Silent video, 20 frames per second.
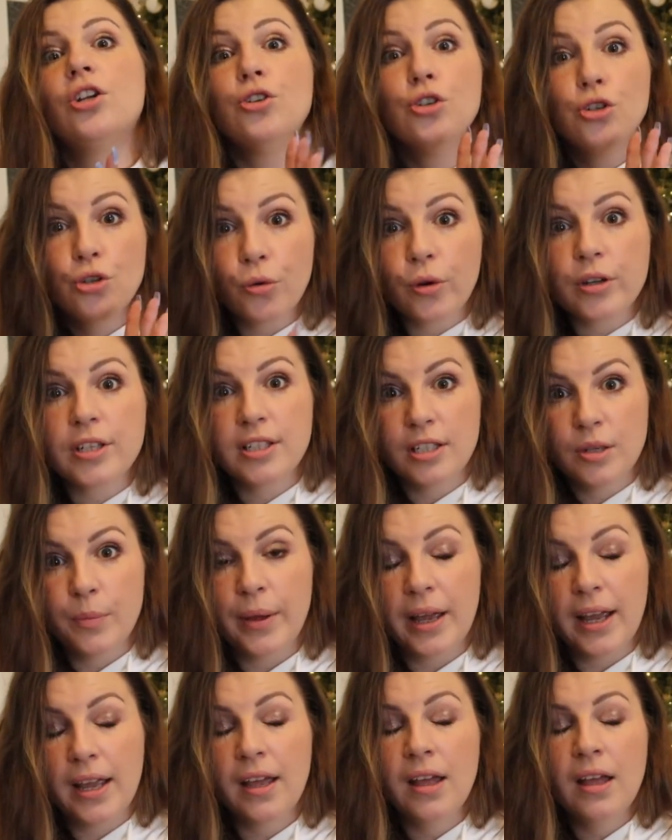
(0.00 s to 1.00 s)
Trust
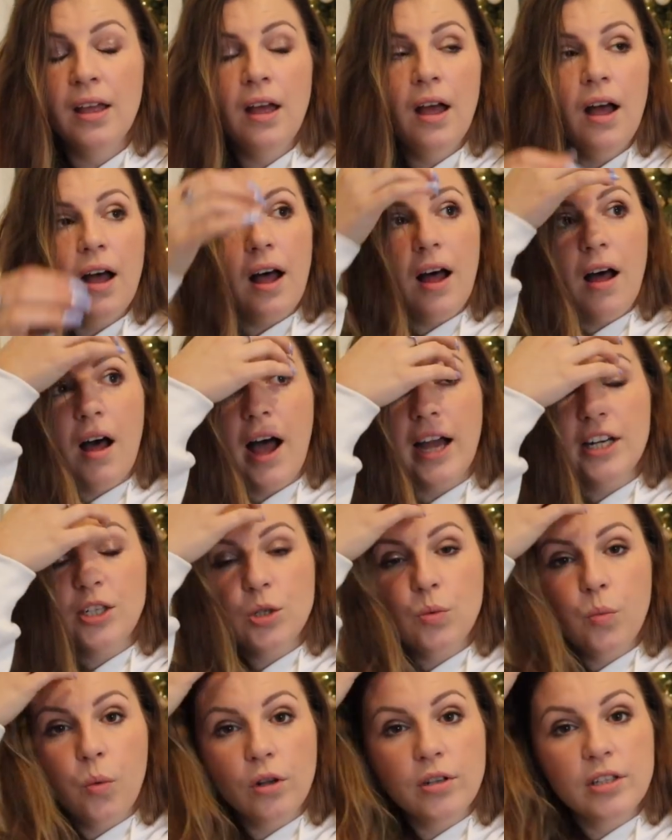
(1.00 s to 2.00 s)
me. I
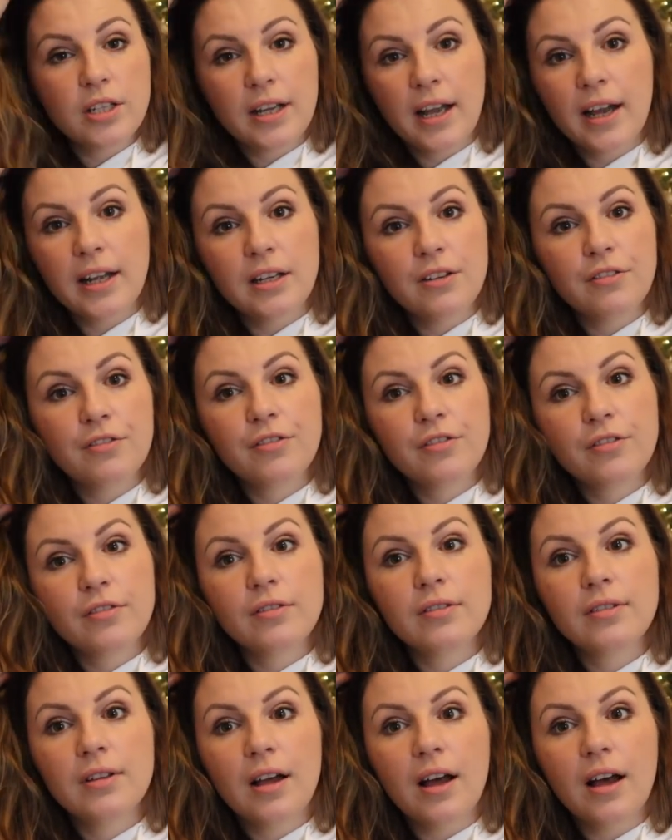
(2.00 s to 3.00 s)
just want to kind of,
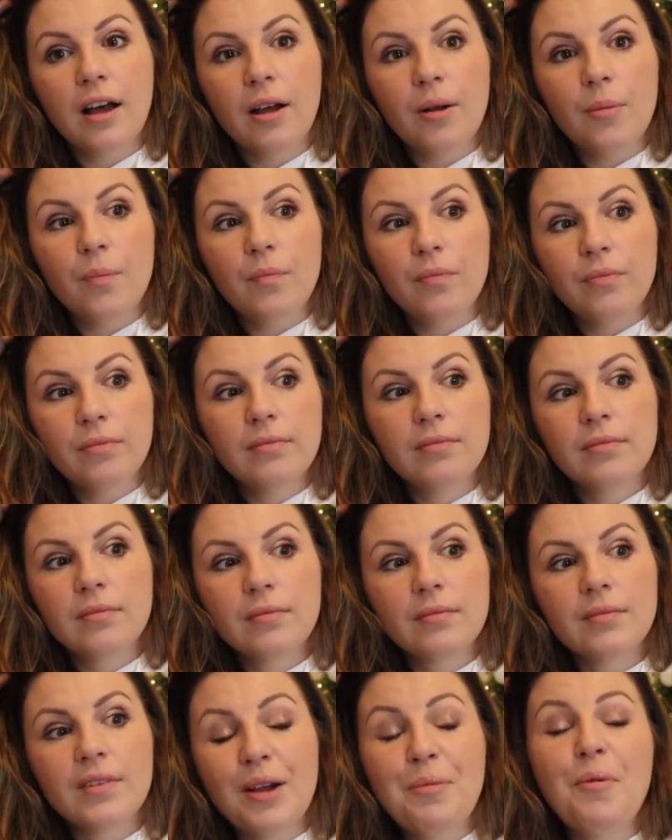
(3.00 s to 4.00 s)
I
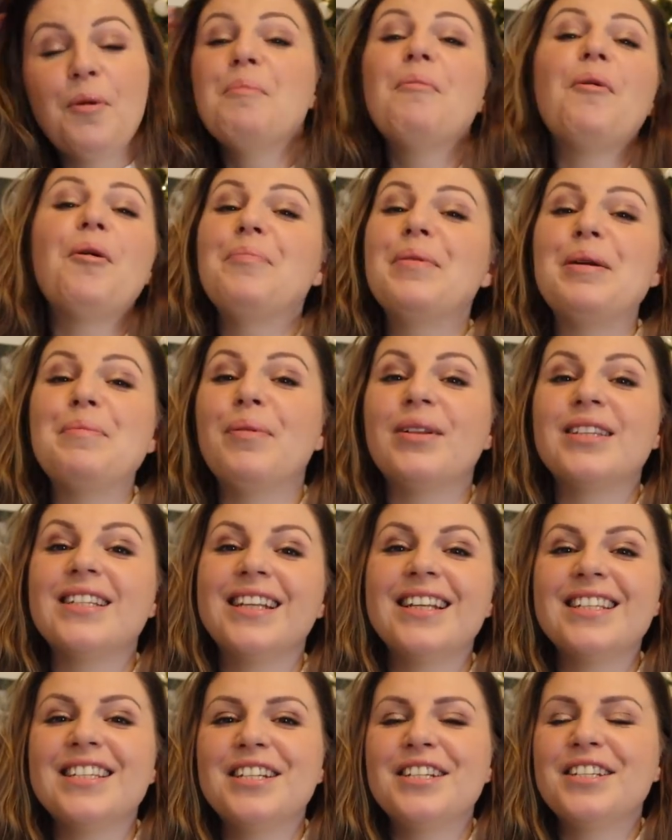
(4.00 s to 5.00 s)
want more people to
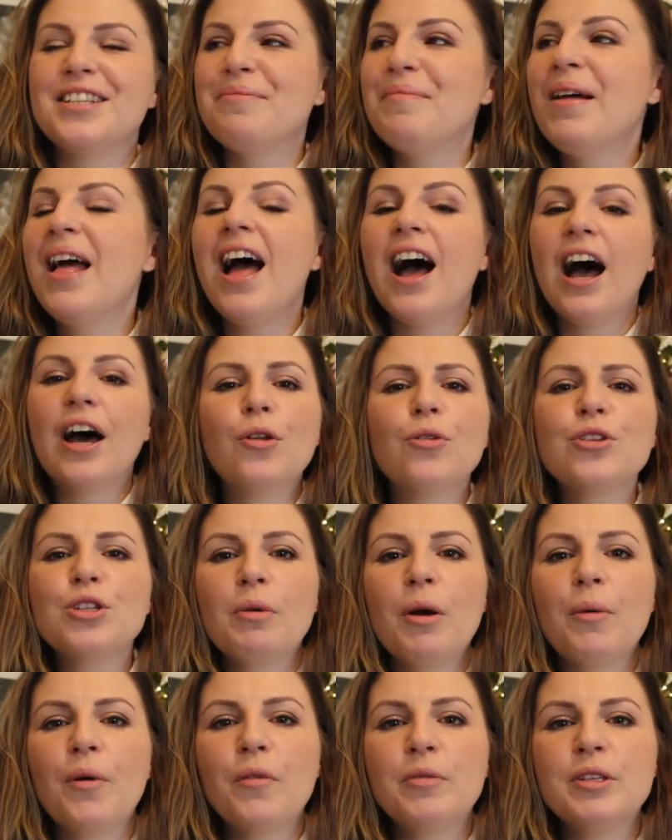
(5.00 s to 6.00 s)
listen to them. And
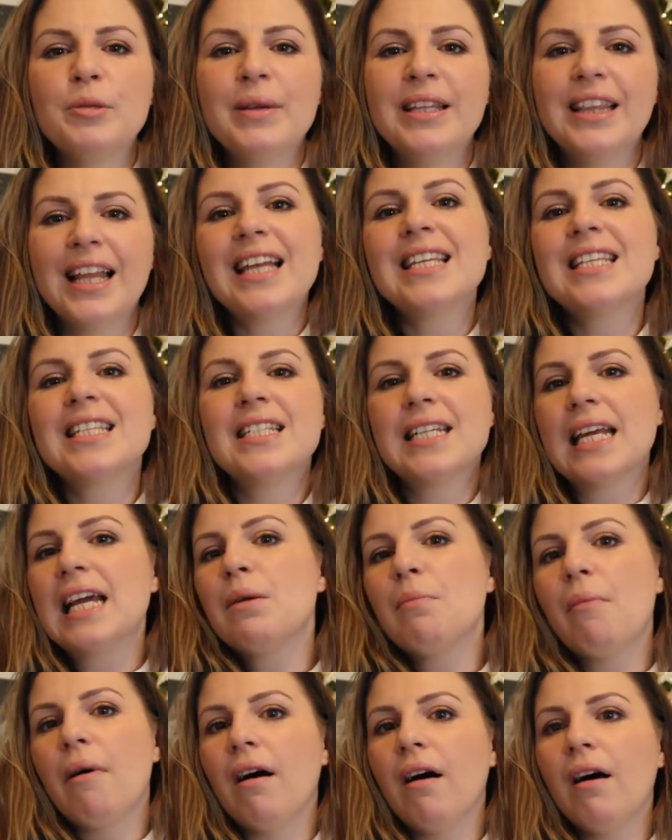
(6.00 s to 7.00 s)
also I want them to be less
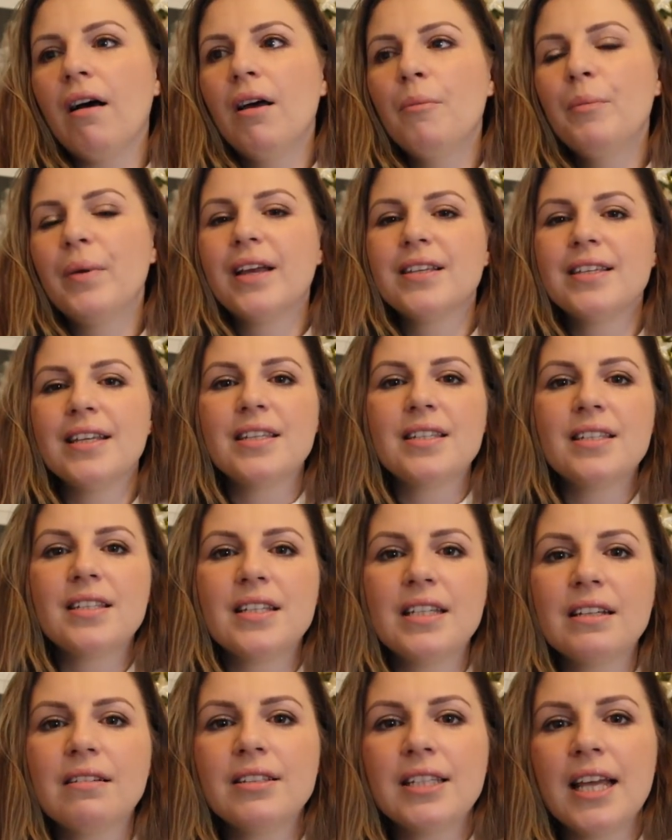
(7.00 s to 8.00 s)
stigma because it's
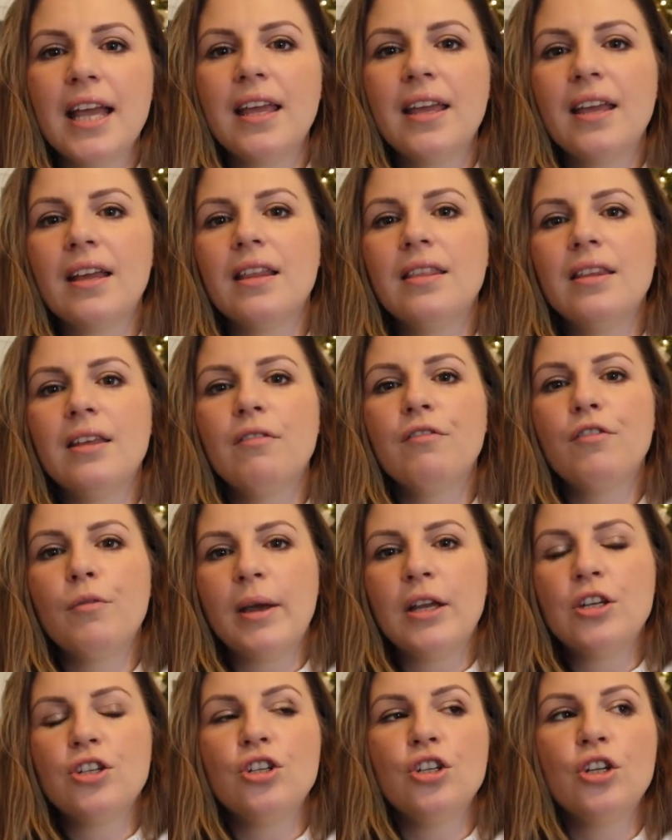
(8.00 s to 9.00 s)
still taking in the
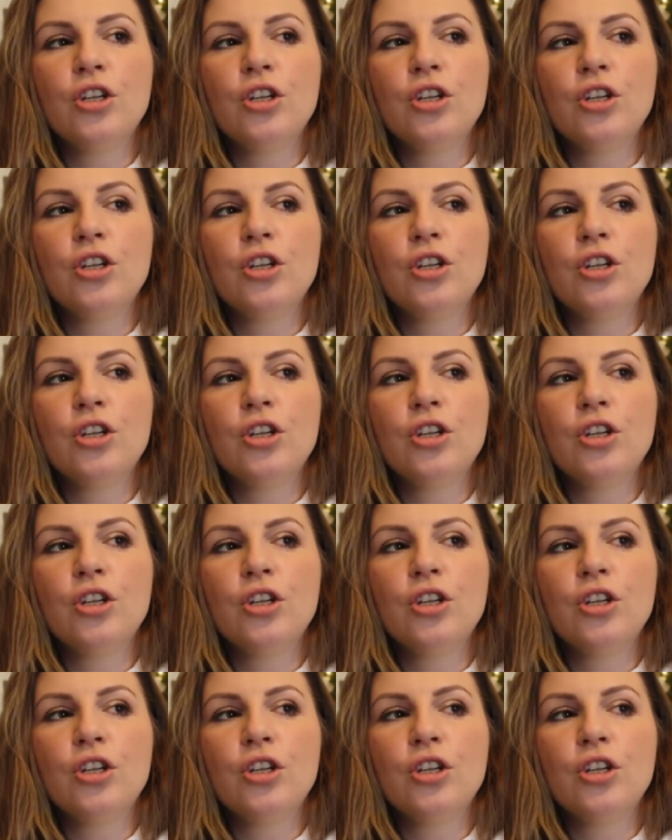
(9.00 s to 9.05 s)
information.